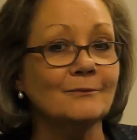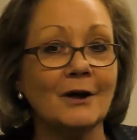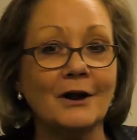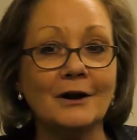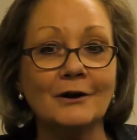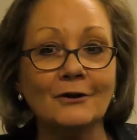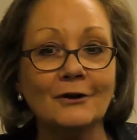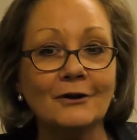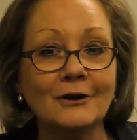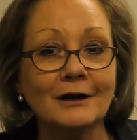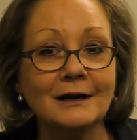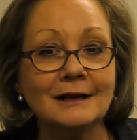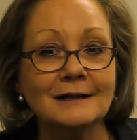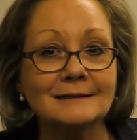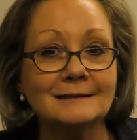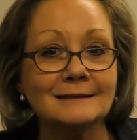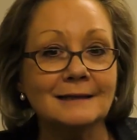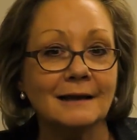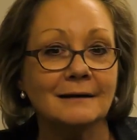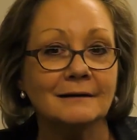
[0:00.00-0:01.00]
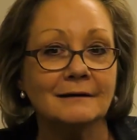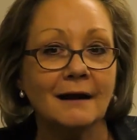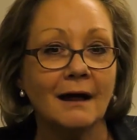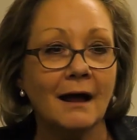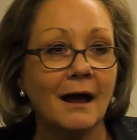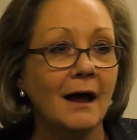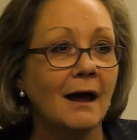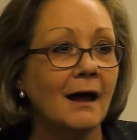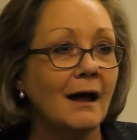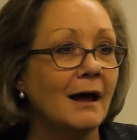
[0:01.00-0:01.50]
my learning
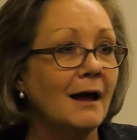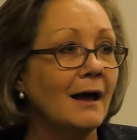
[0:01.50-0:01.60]
centre,